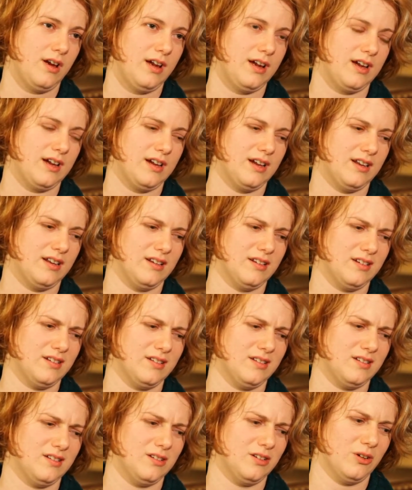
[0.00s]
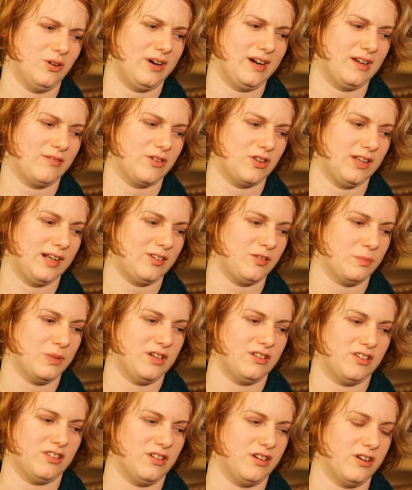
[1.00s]
And, you know, I have
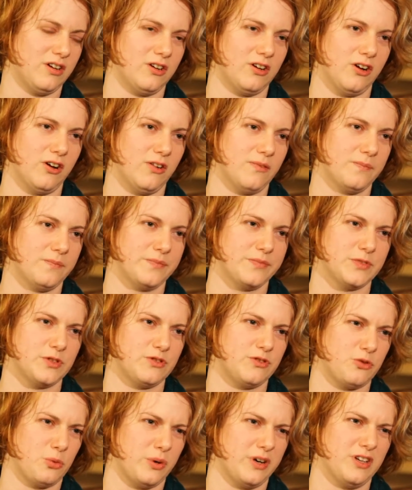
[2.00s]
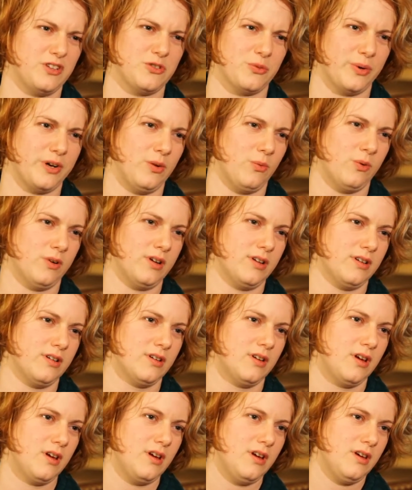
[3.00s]
classmates that are 20, 21.
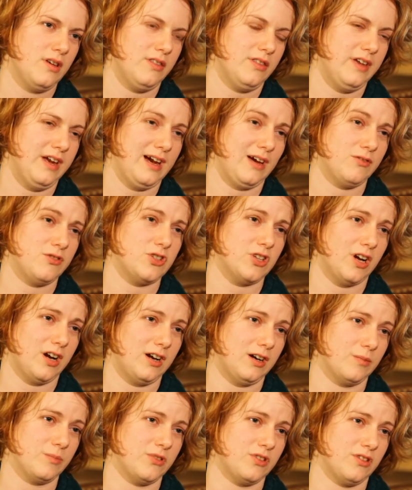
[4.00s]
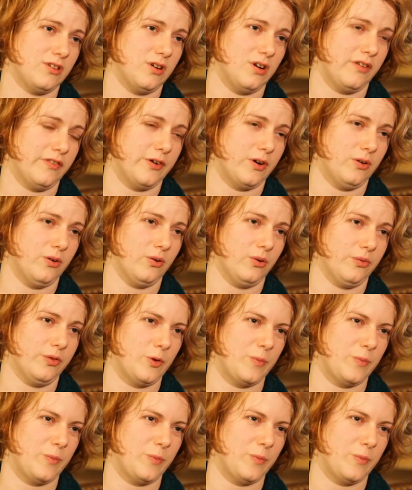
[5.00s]
They have jobs. They're on their own.